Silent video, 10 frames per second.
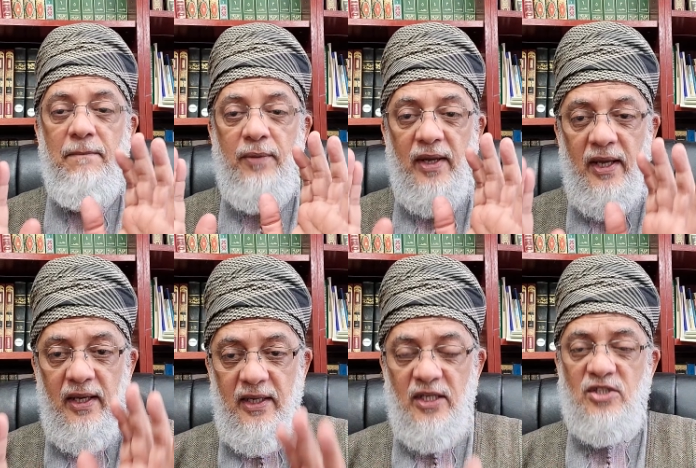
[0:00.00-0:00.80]
Pray
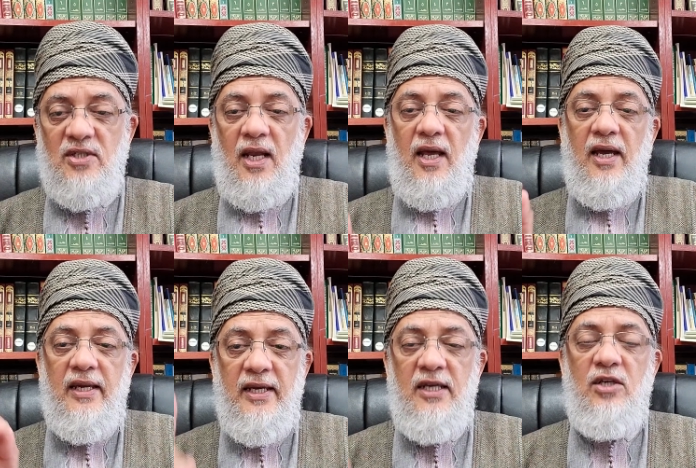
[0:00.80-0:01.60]
Eid Salah
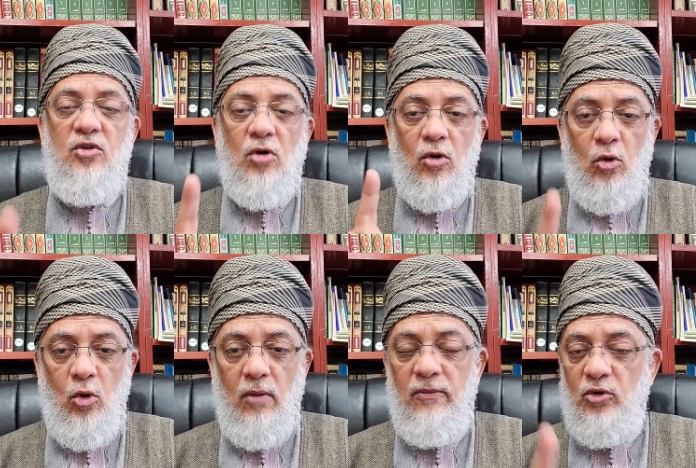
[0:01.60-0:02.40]
in your
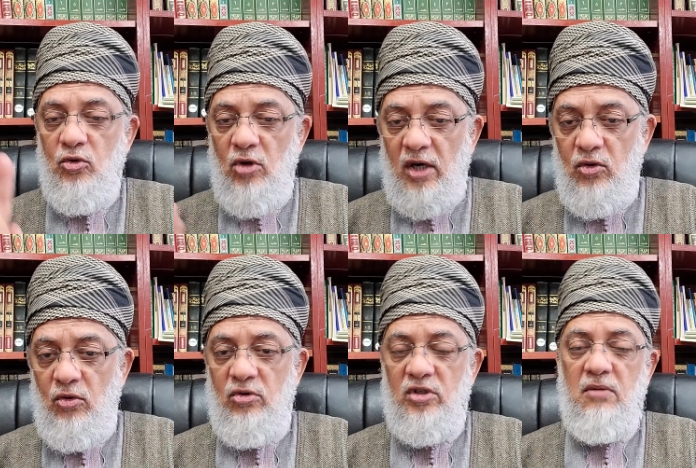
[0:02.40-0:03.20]
home. Do not
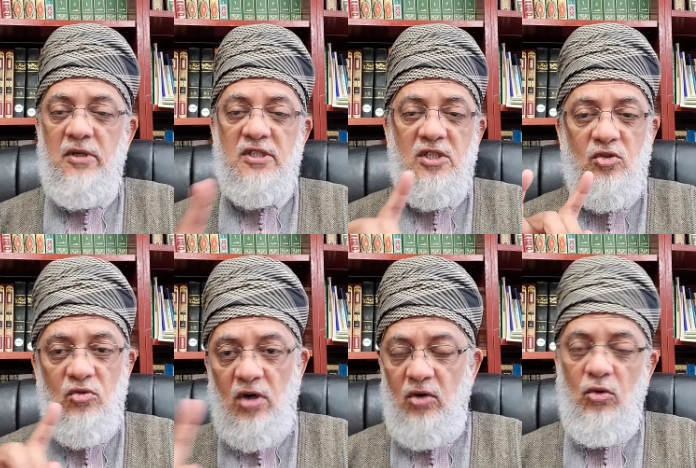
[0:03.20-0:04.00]
go to the masjid, do
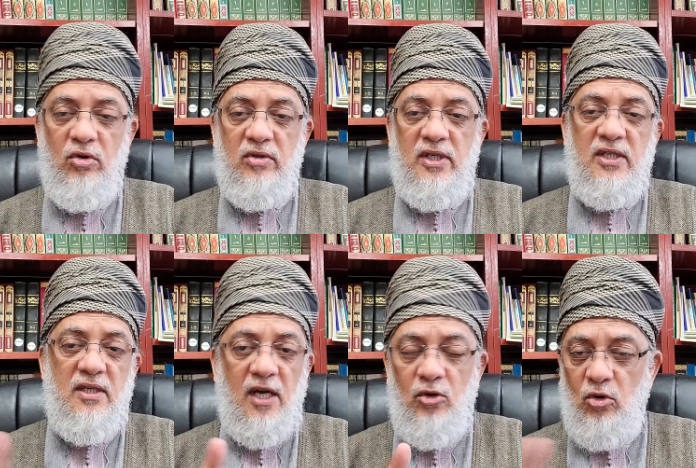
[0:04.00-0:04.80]
not go to the
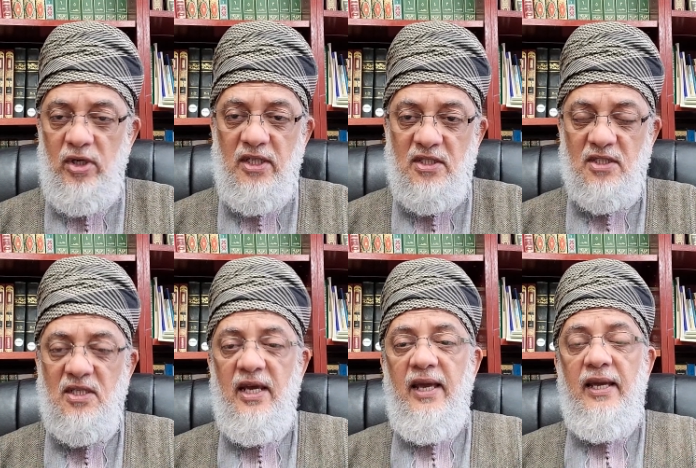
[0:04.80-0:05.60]
Eidgah, don't insist.
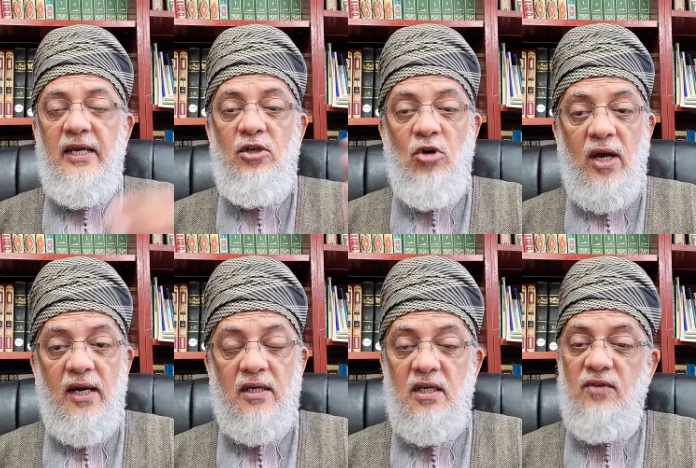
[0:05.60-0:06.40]
In your
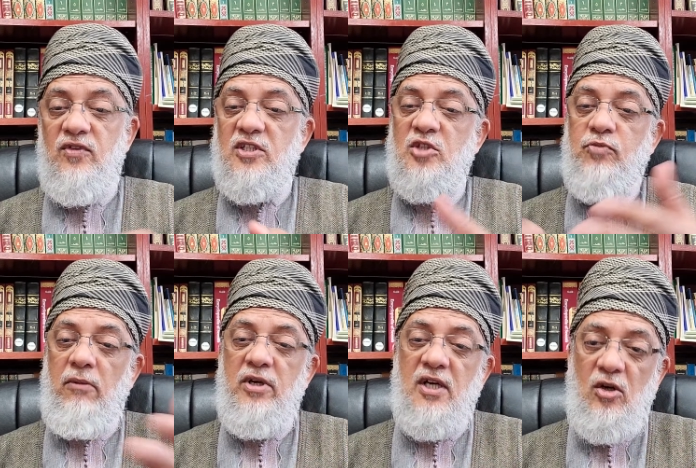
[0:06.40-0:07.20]
country, if this is
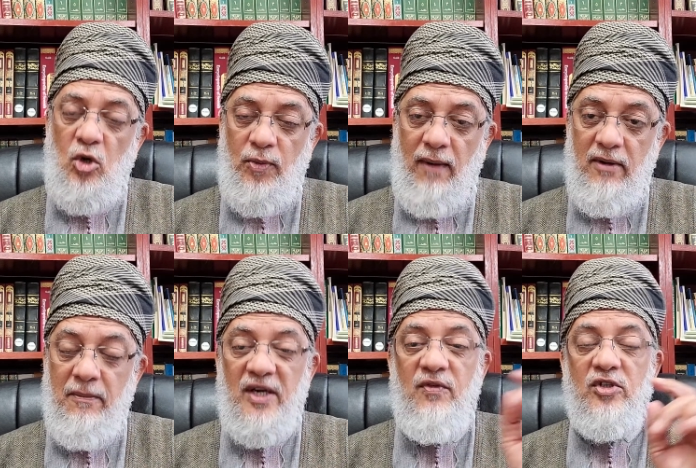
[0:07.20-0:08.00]
permitted, no problem.
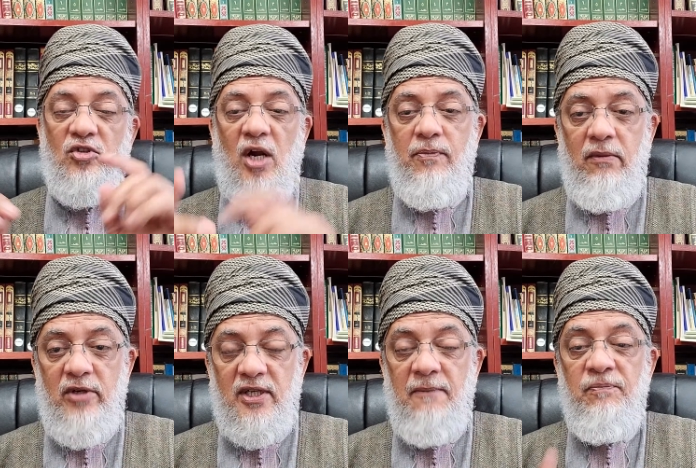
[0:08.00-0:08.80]
But if it is not
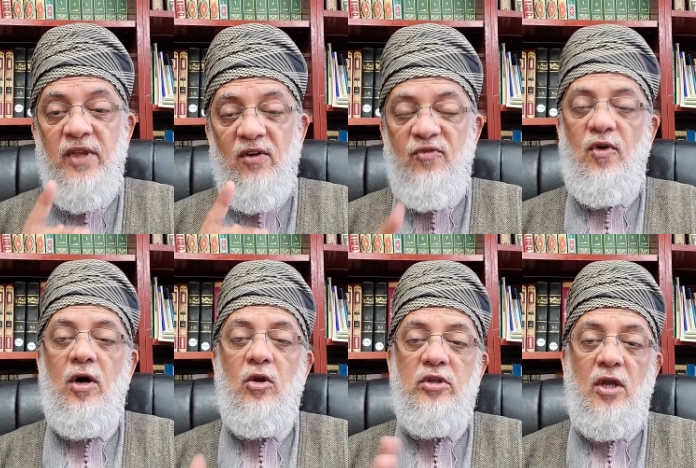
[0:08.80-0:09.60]
permitted,
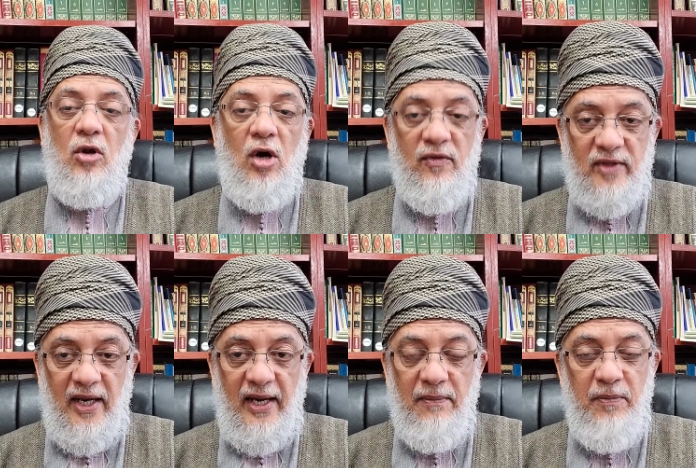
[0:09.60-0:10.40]
follow the law of the land.